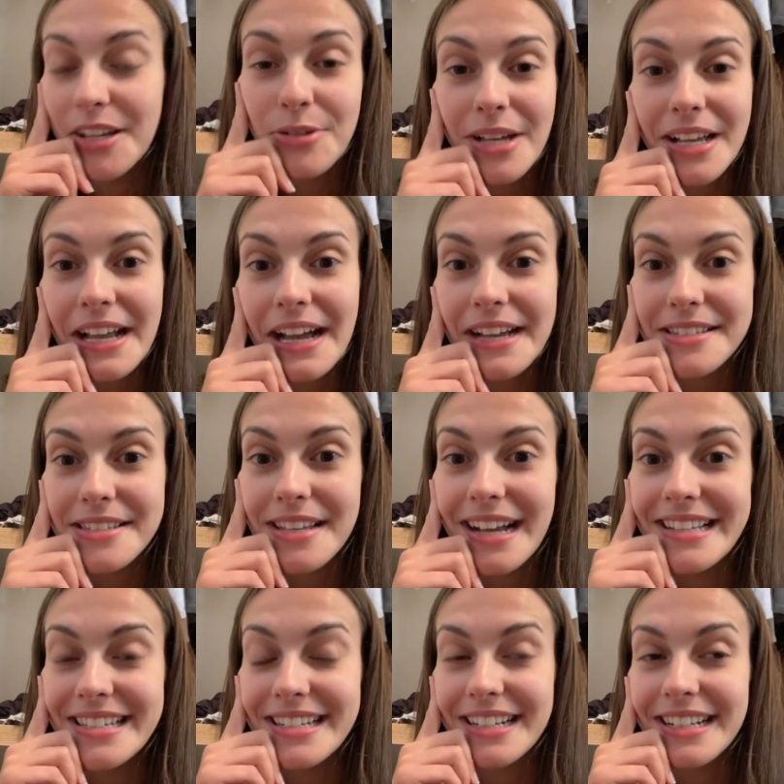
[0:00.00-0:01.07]
Okay guys,
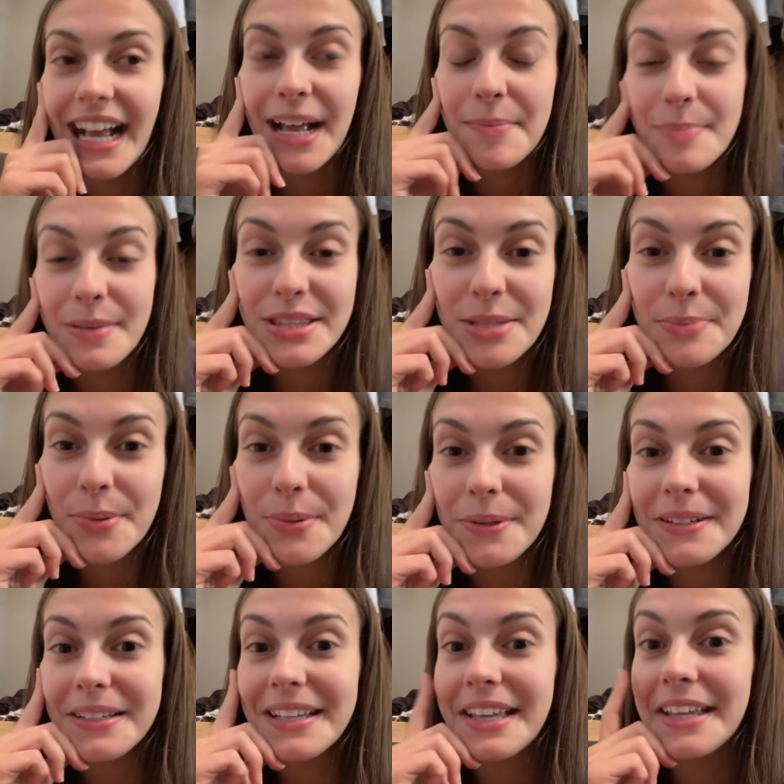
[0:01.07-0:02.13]
I did it. I bit the
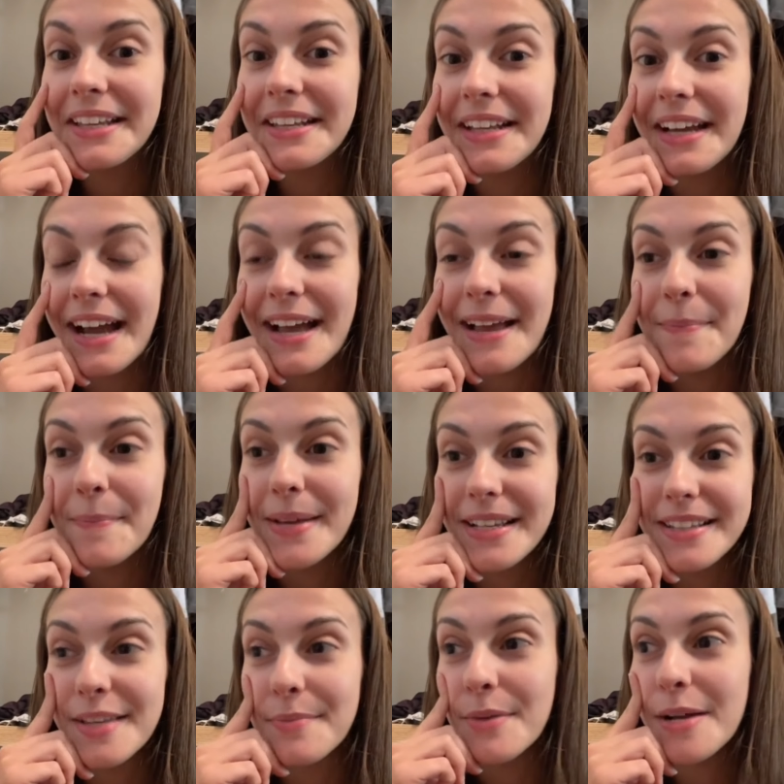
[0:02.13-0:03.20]
bullet and I
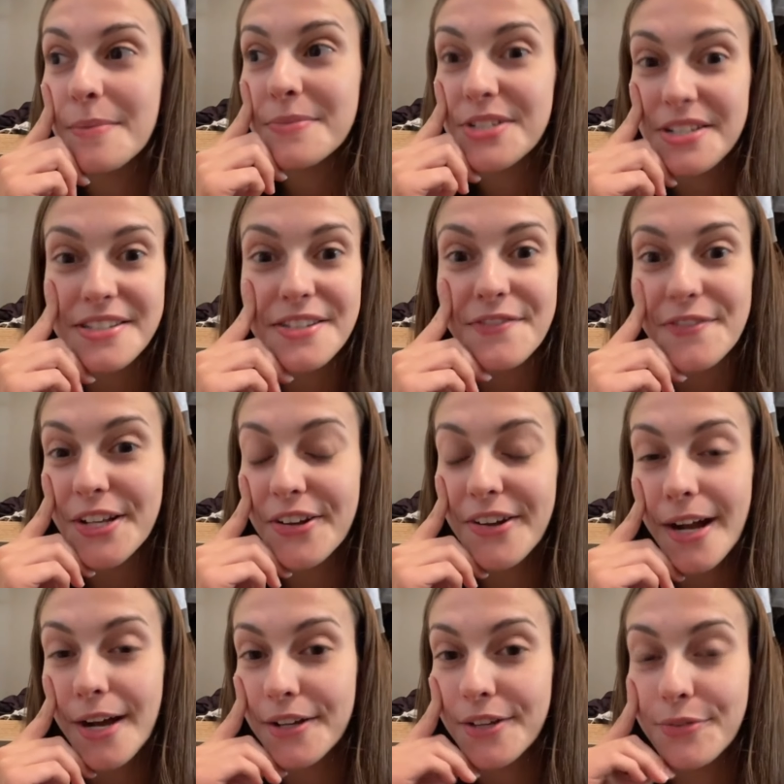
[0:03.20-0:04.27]
picked them up just to figure
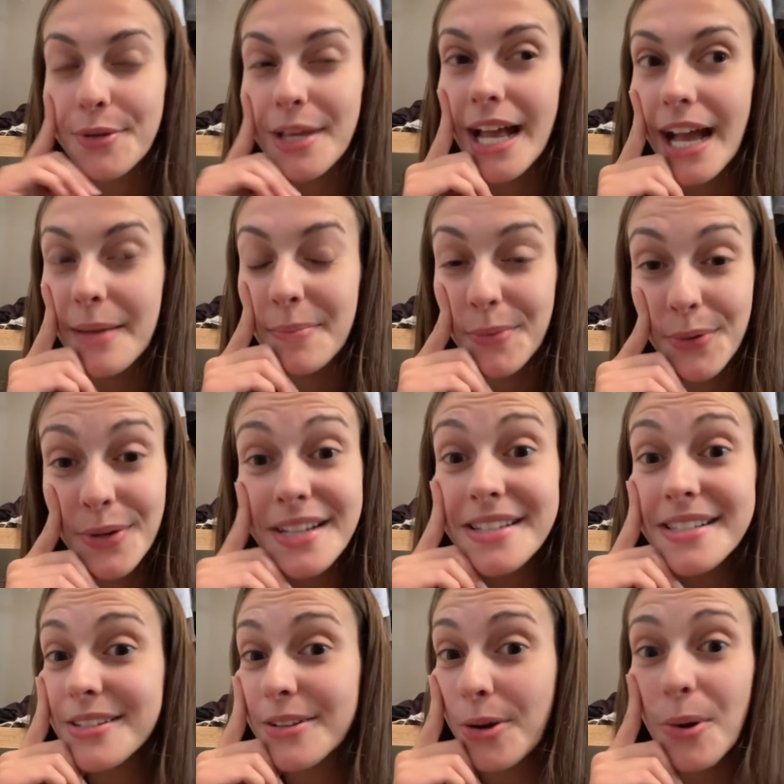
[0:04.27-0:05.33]
out if we had
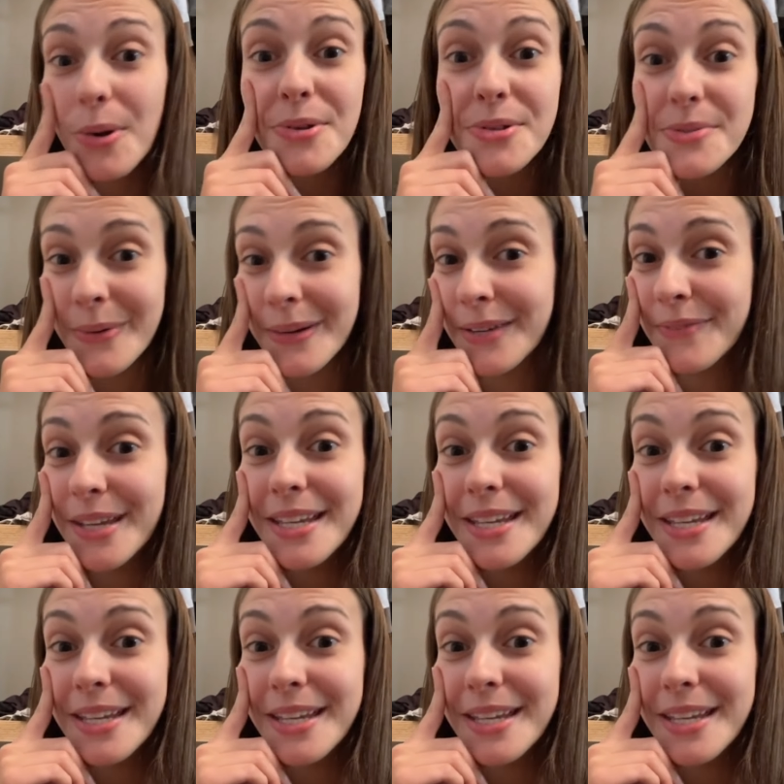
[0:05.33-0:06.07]
boys, girls, one of